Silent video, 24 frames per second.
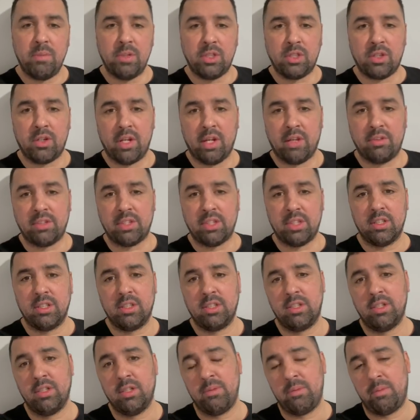You're going to have to,
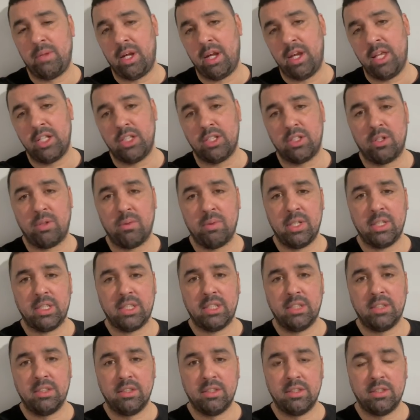but I'll let you know later.